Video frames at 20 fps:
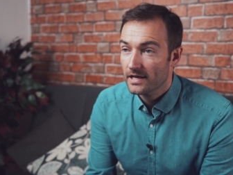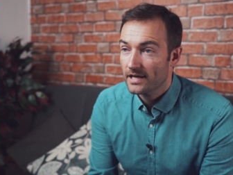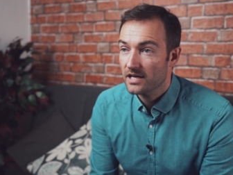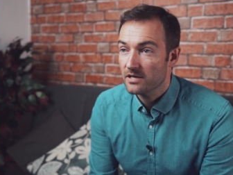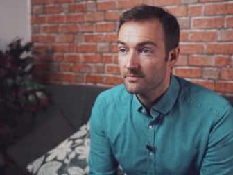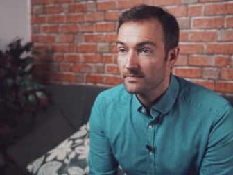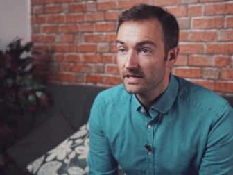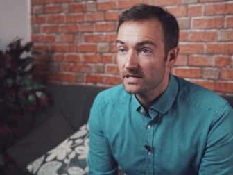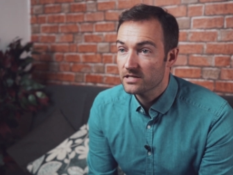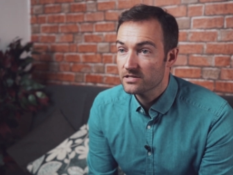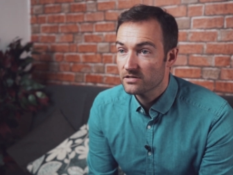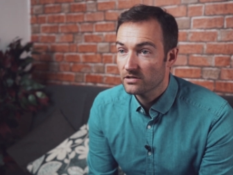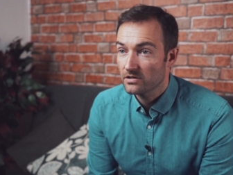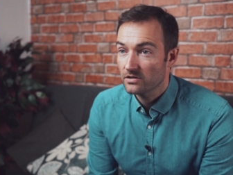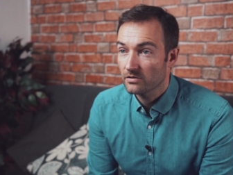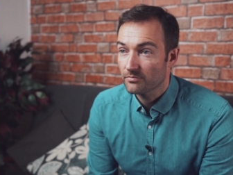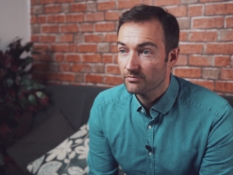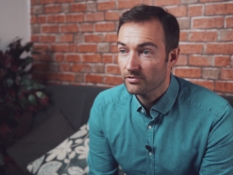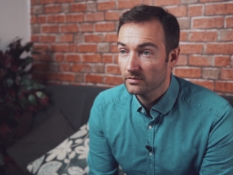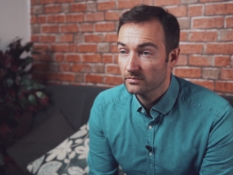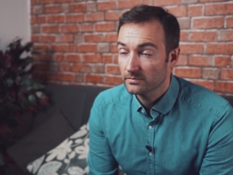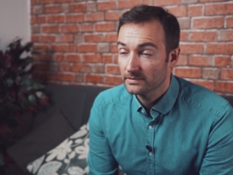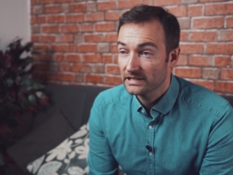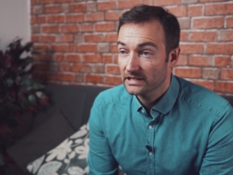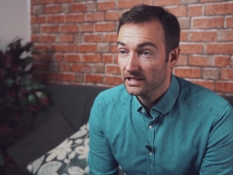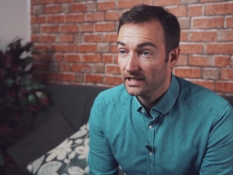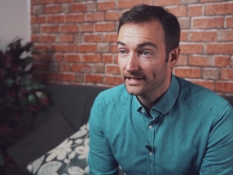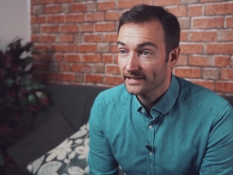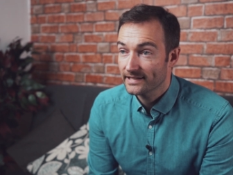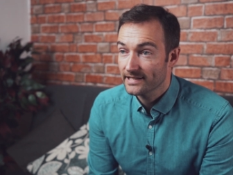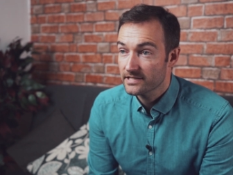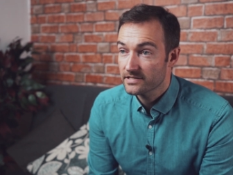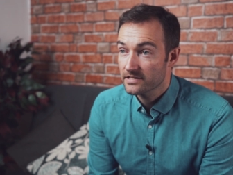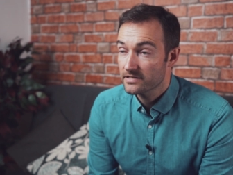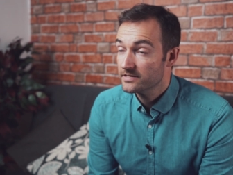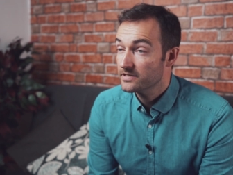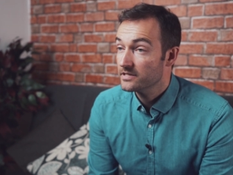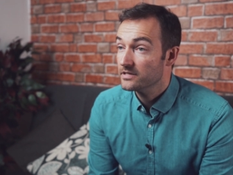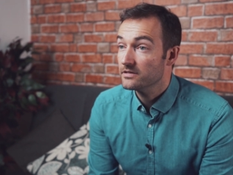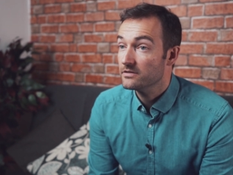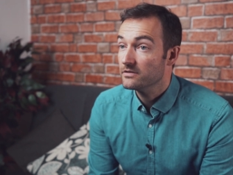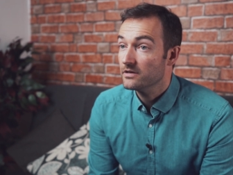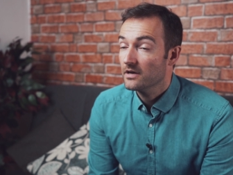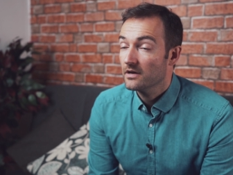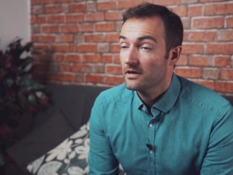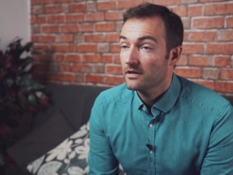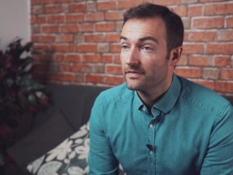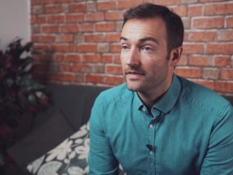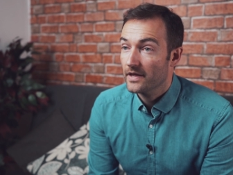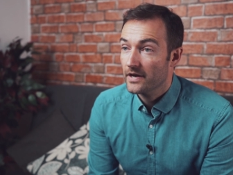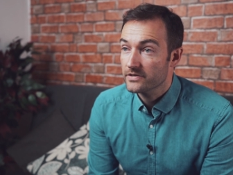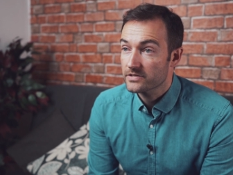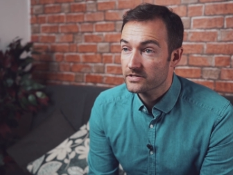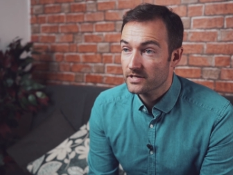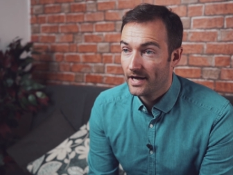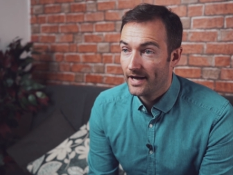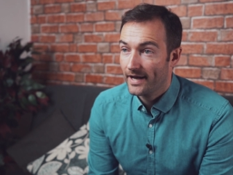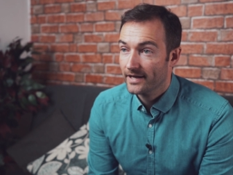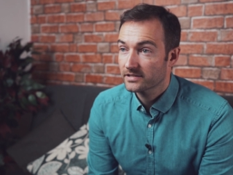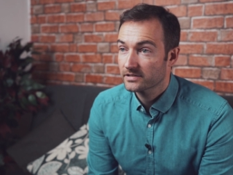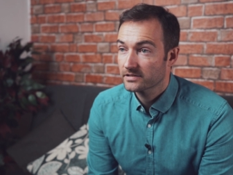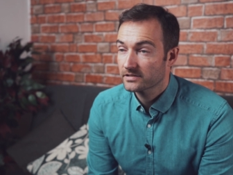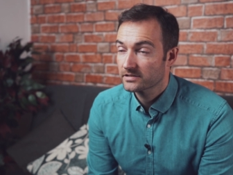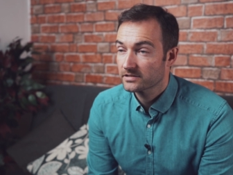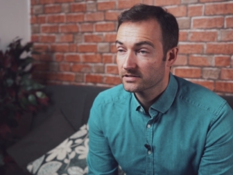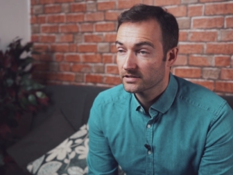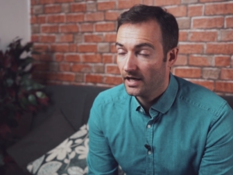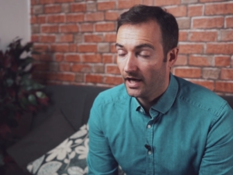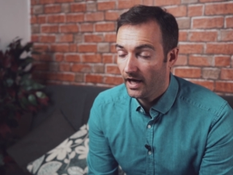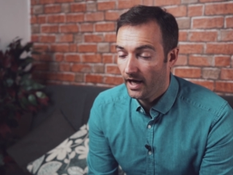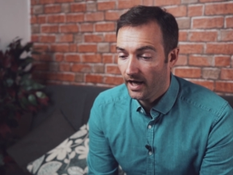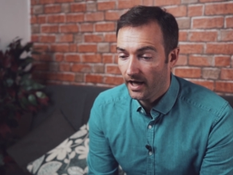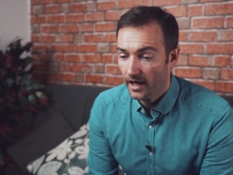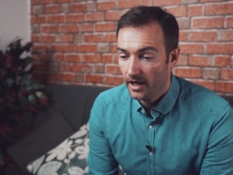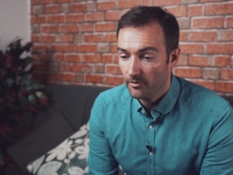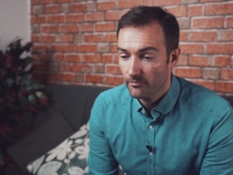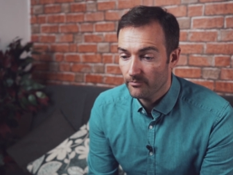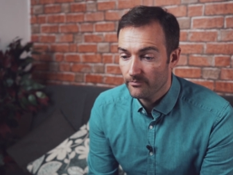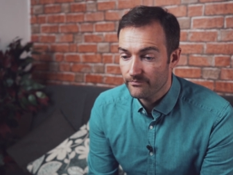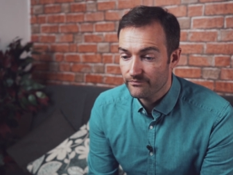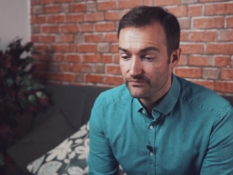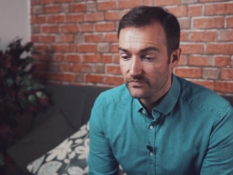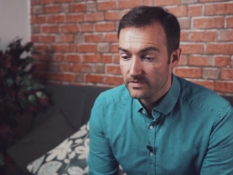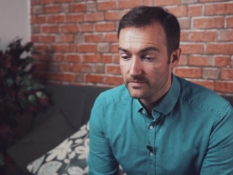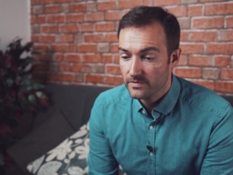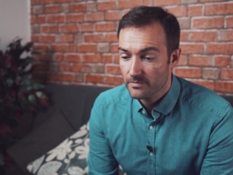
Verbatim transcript: It means that you're probably likely to do those tasks um,